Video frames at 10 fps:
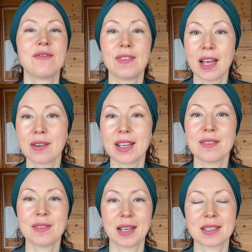very
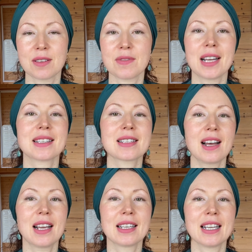effective at
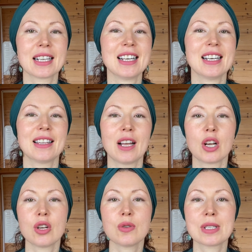tightening that
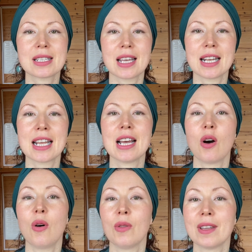loose skin
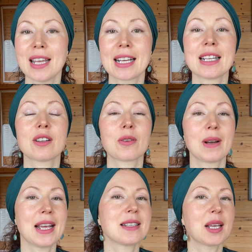on the neck and
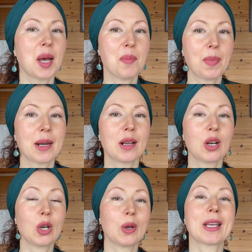creating a better
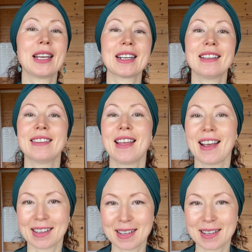looking neck.